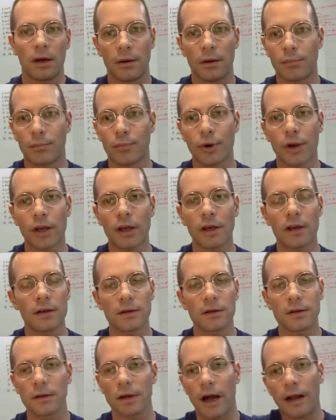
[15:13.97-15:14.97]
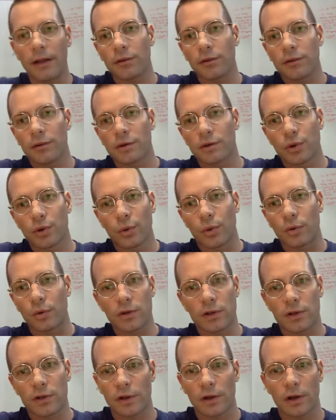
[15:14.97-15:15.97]
bringing other
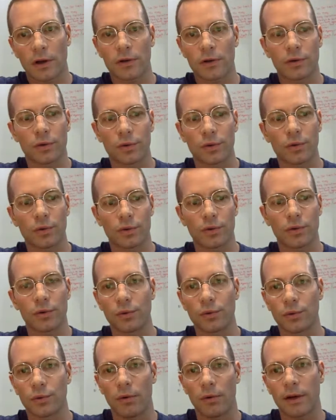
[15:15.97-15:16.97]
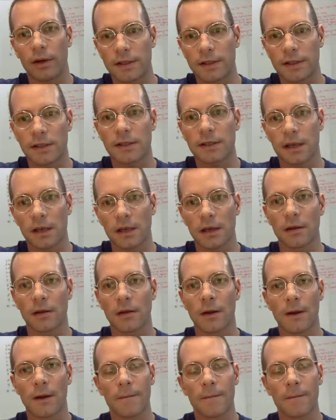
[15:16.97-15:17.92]
tools to existing